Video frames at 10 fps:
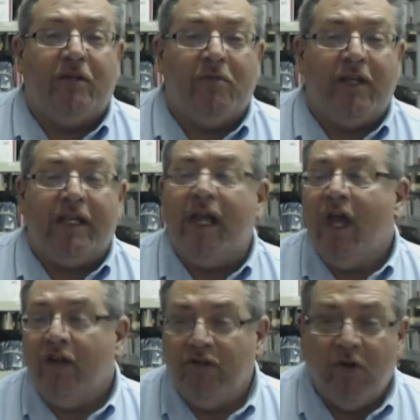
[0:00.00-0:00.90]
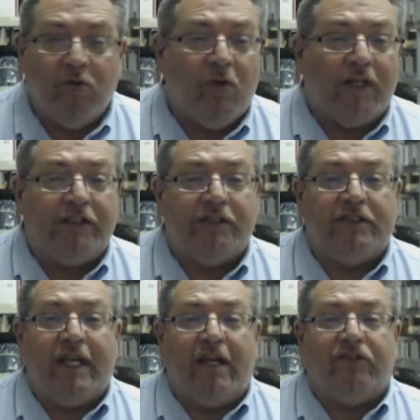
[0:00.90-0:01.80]
of your money, no
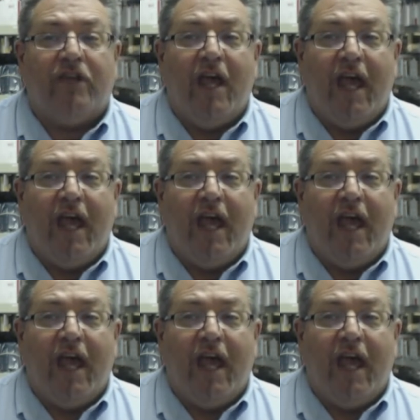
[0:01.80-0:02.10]
questions asked.